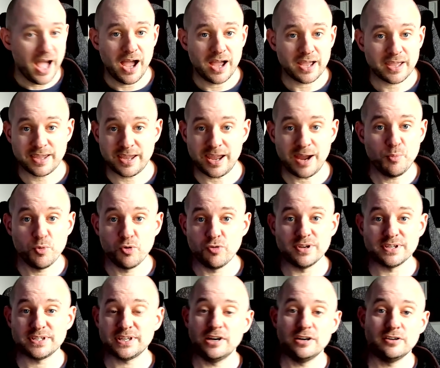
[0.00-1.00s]
Camera
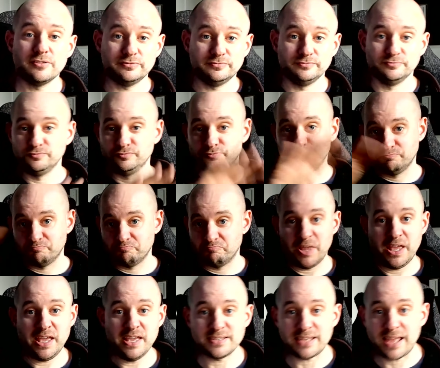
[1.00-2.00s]
itself,
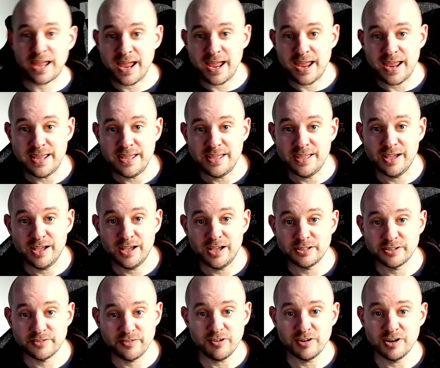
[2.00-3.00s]
it's a
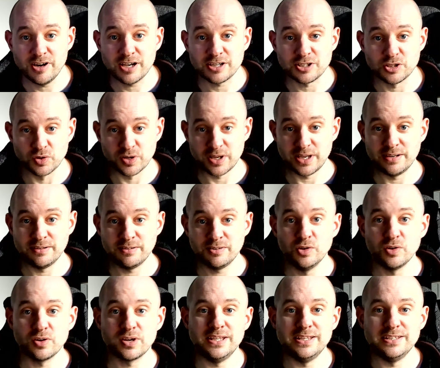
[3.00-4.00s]
very nice
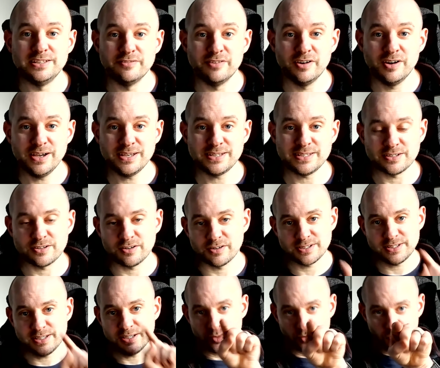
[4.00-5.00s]
looking device. It's got a
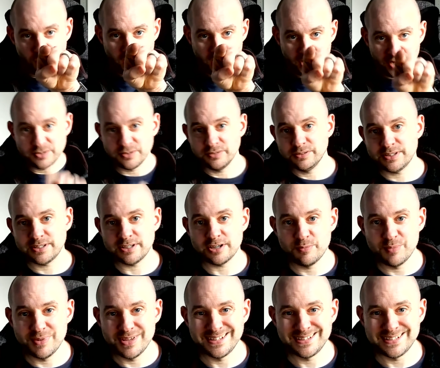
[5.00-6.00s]
single light on to tell
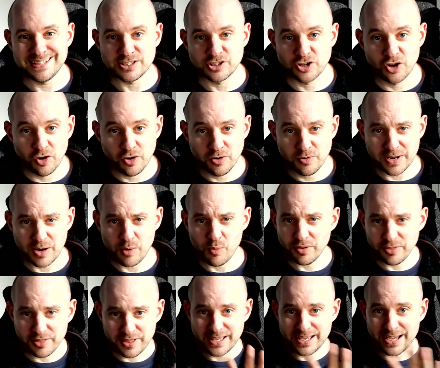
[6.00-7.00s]
me that it's on. Now,
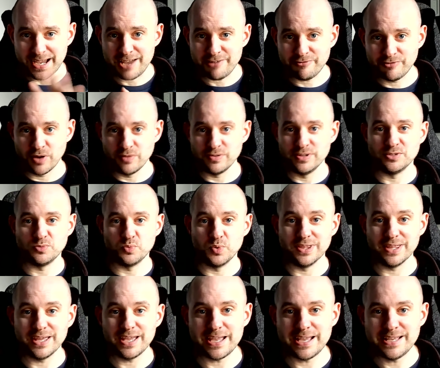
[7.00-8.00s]
one thing I have noticed with
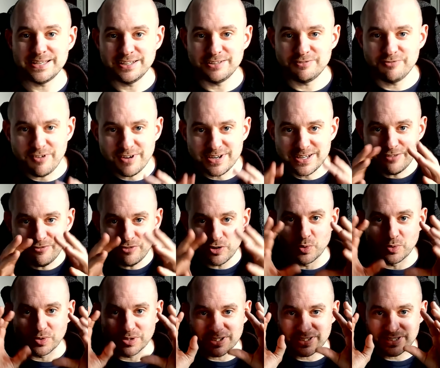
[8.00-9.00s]
it is it's very
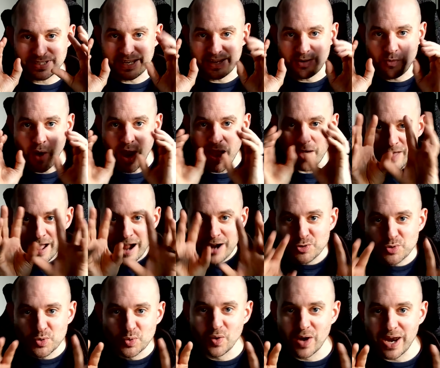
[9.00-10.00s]
difficult to see where the
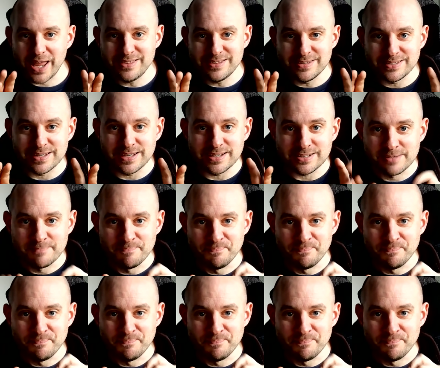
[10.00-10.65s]
actual lens is,